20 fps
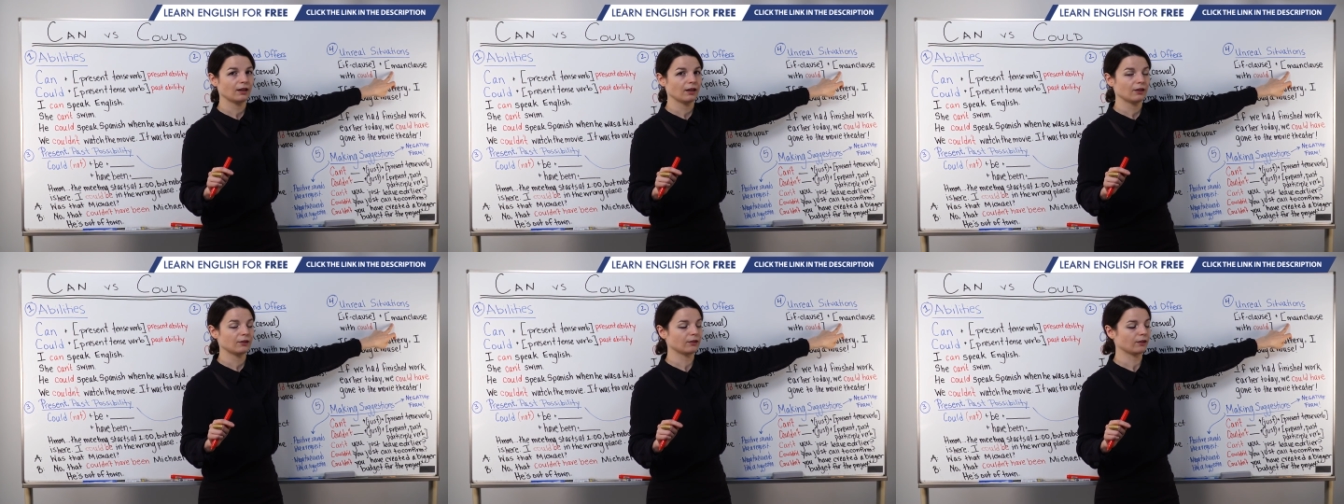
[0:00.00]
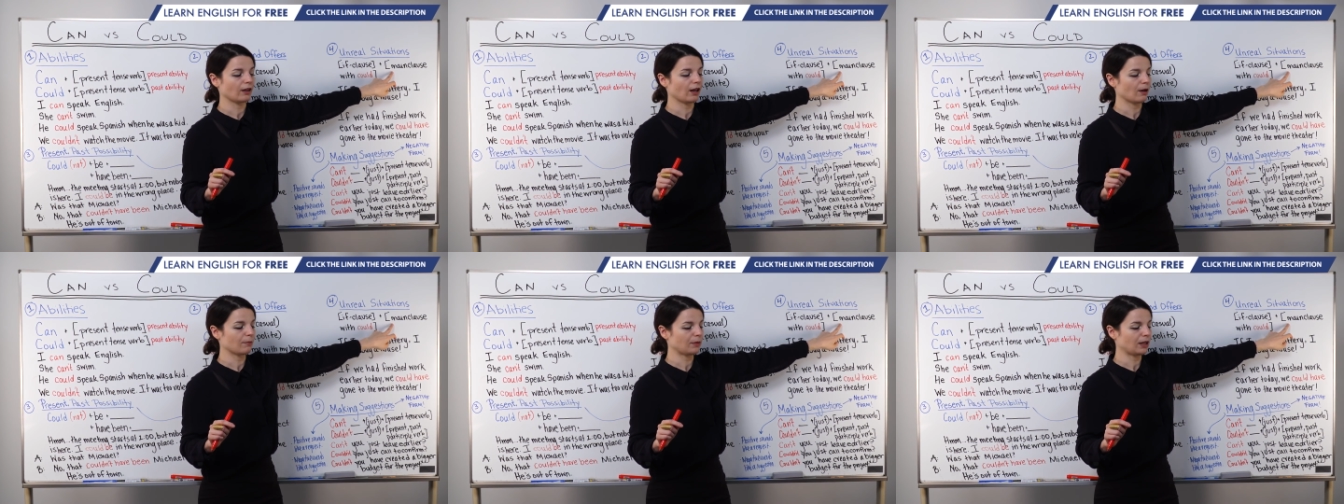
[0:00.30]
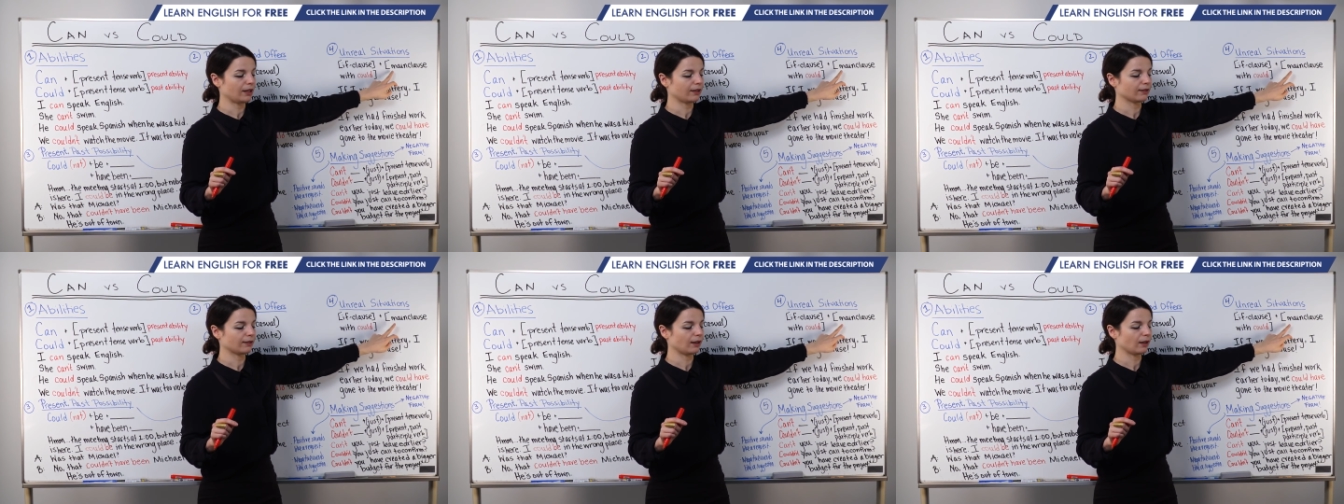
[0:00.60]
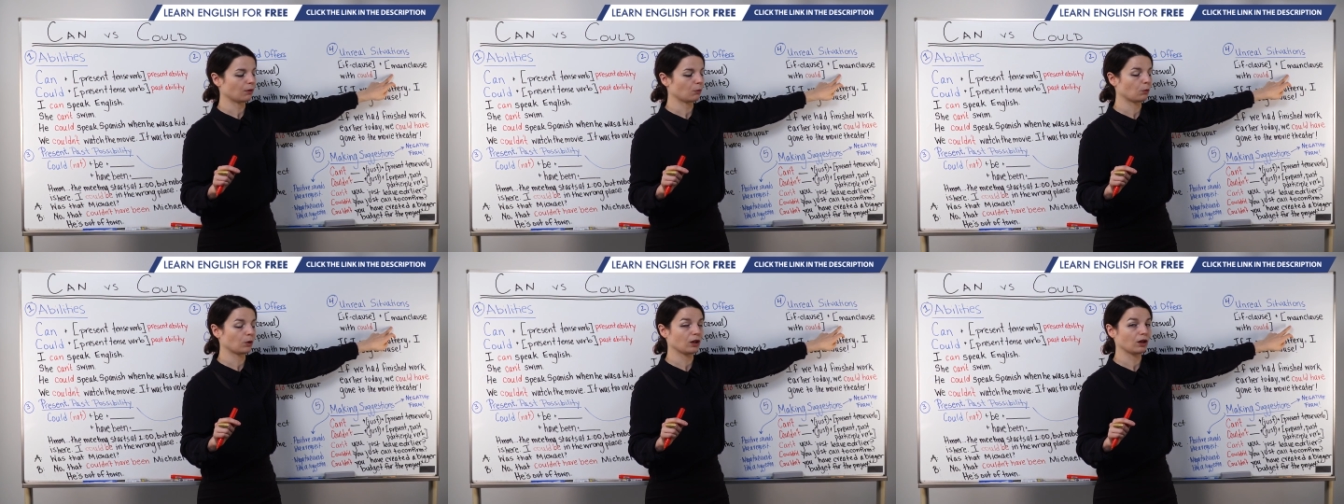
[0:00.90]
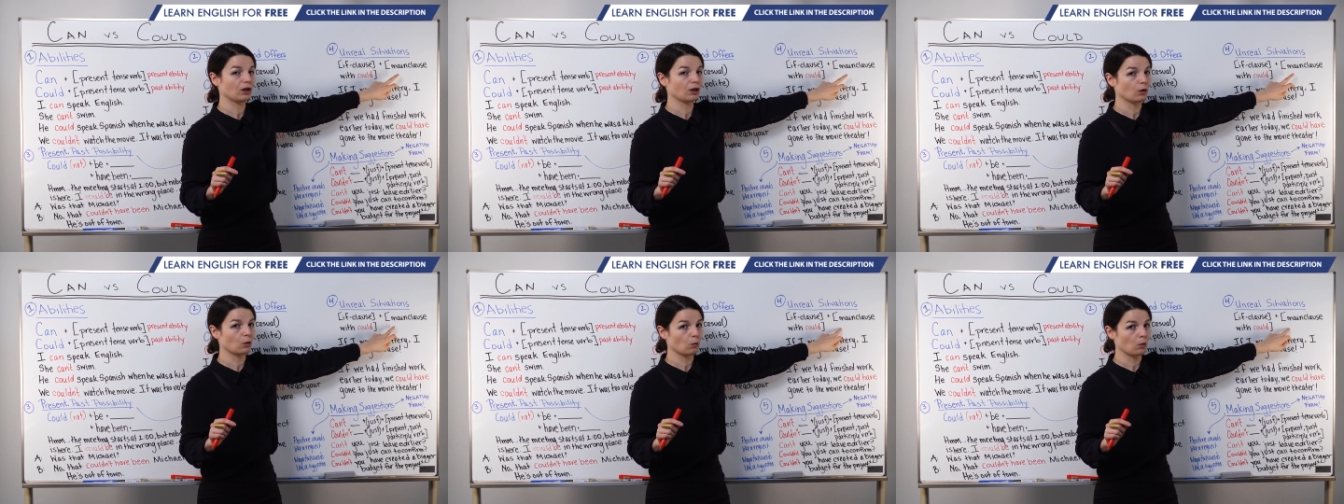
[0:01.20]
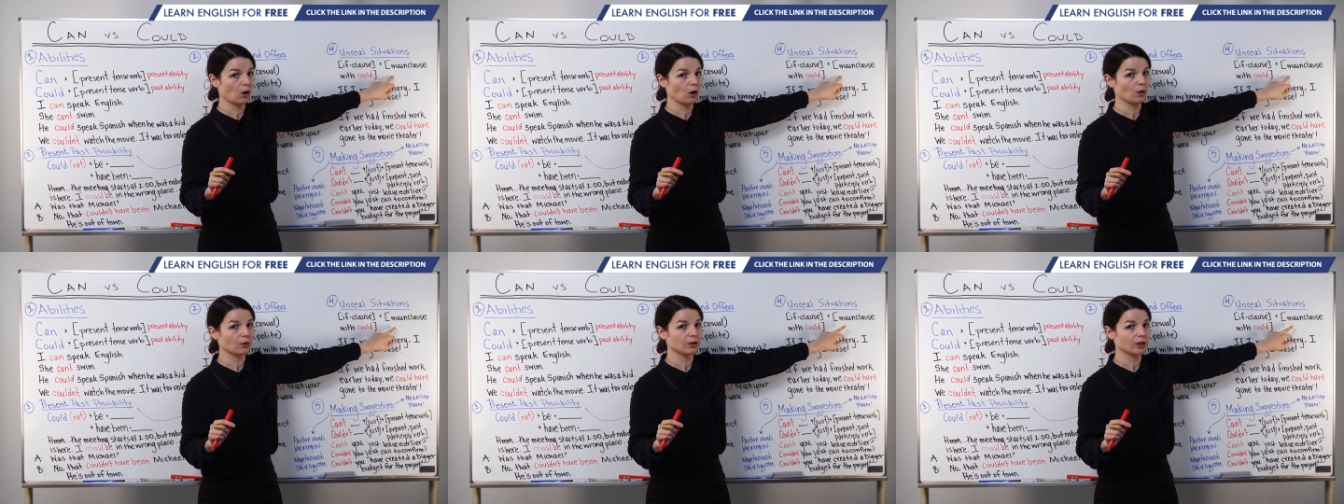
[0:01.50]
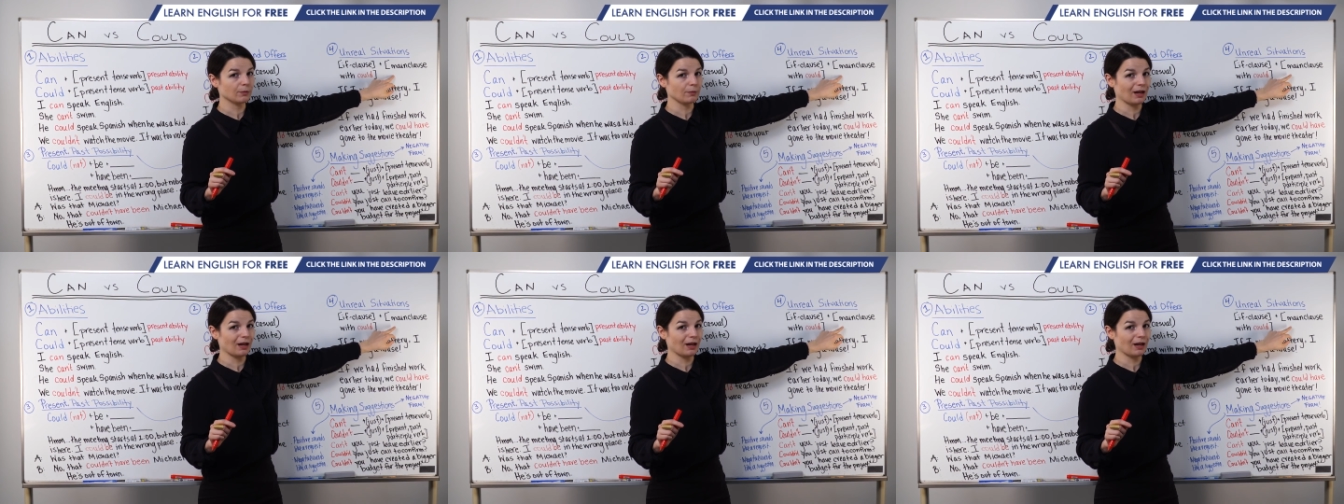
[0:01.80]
So that means like will, won't,